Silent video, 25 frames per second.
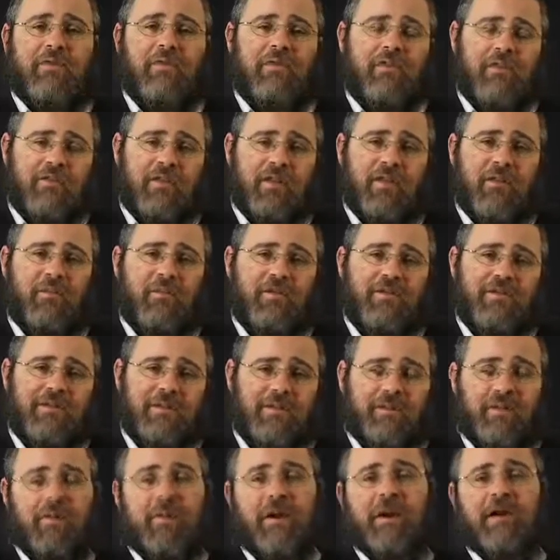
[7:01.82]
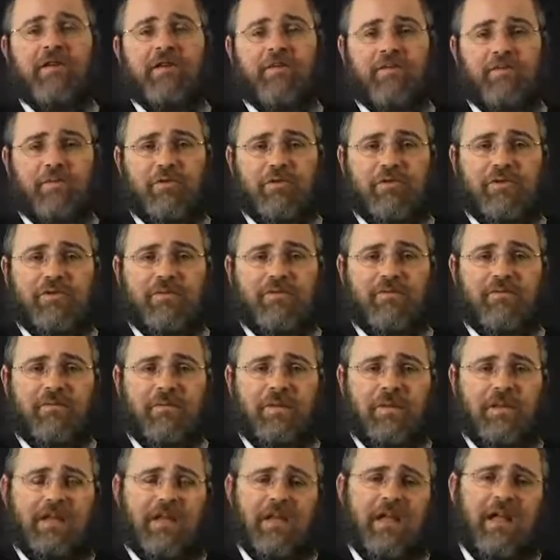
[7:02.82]
to this other person, I'm going to marry this person,
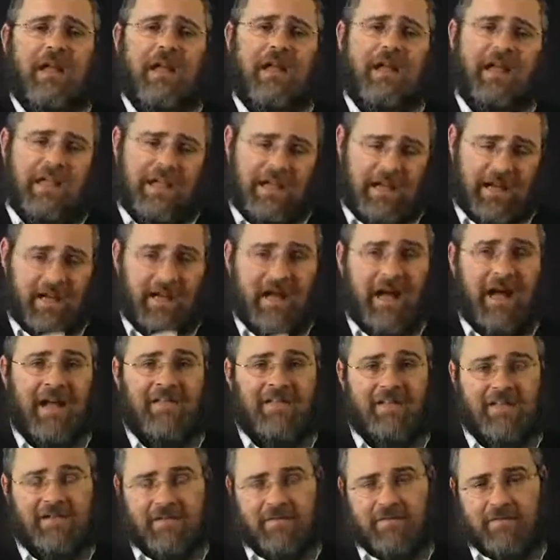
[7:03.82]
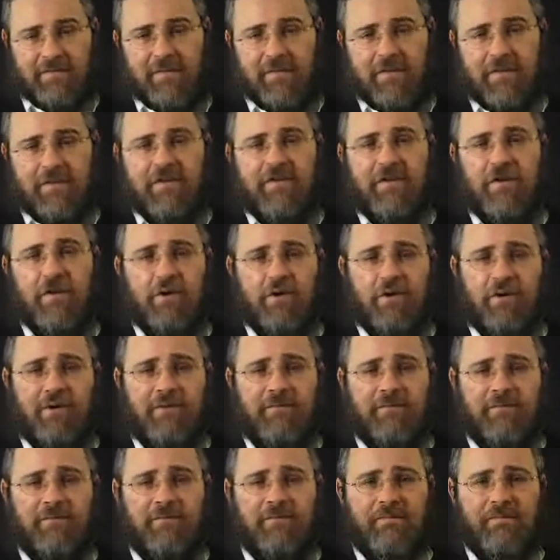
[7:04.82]
in a context of something that's holy.
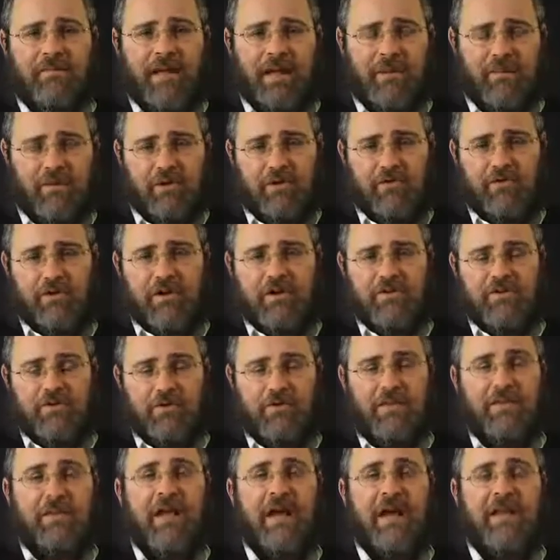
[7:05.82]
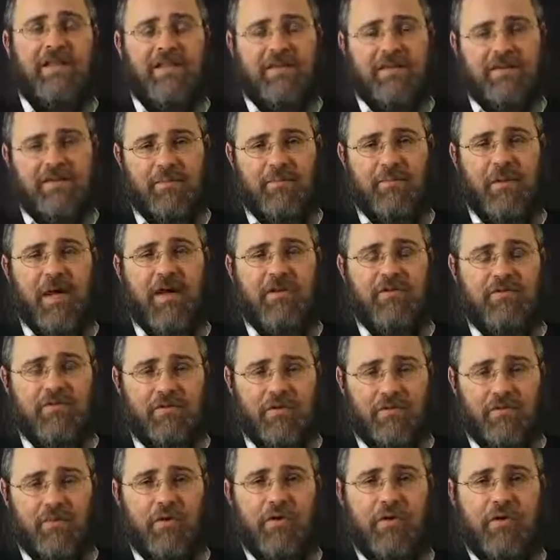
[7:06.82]
I'm going to create a certain context, a boundary,
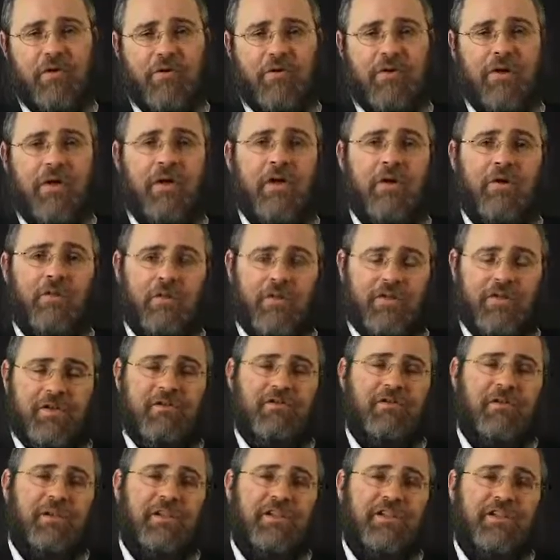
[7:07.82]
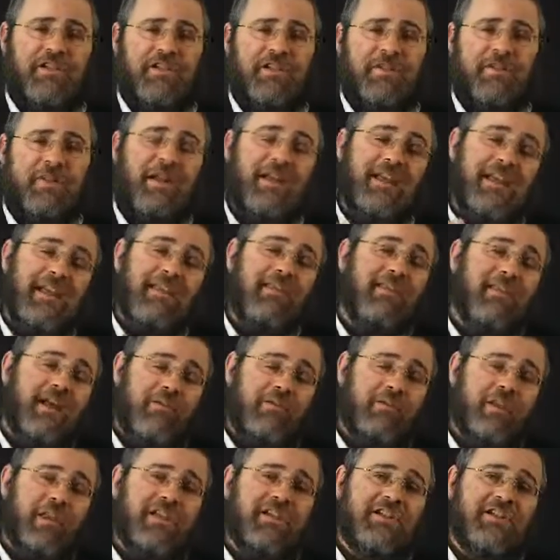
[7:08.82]
a border within a relationship, and in that
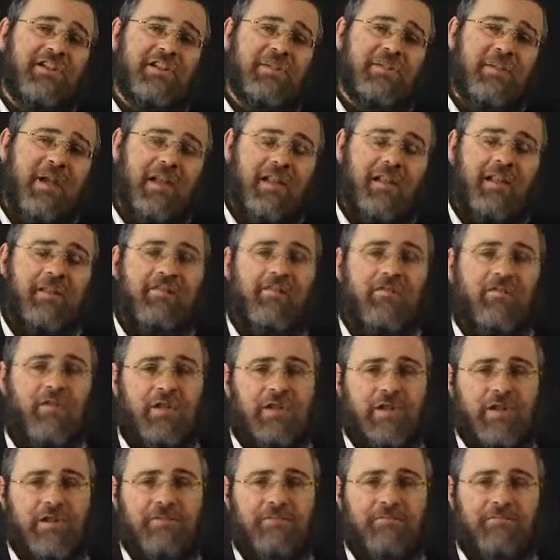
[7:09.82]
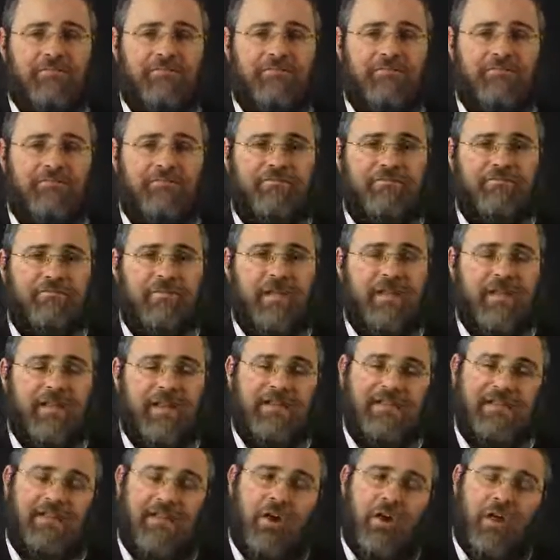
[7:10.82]
relationship I'll live freely.
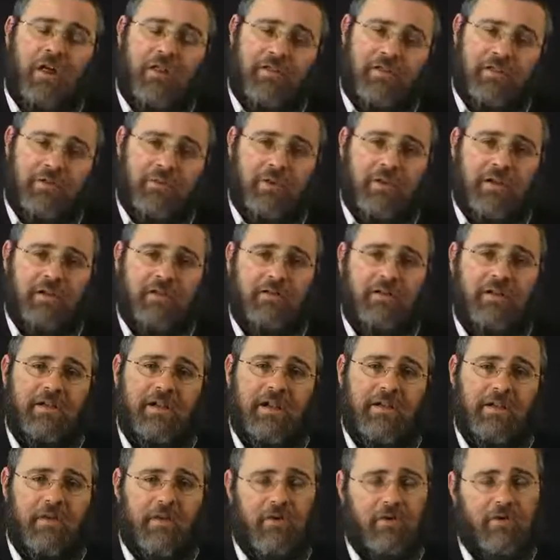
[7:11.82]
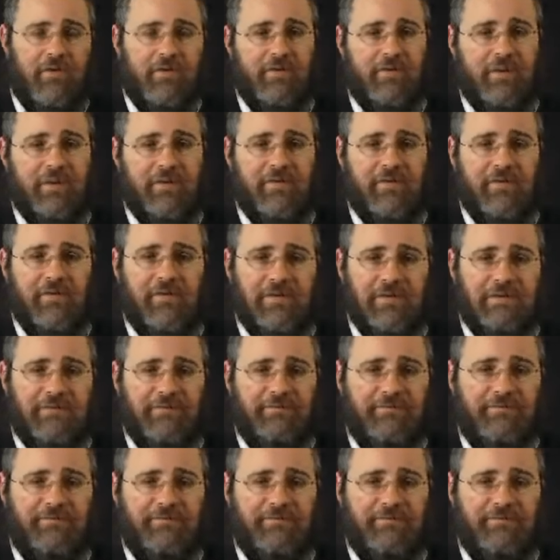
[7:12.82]
That's a healthy way and a holy way of living.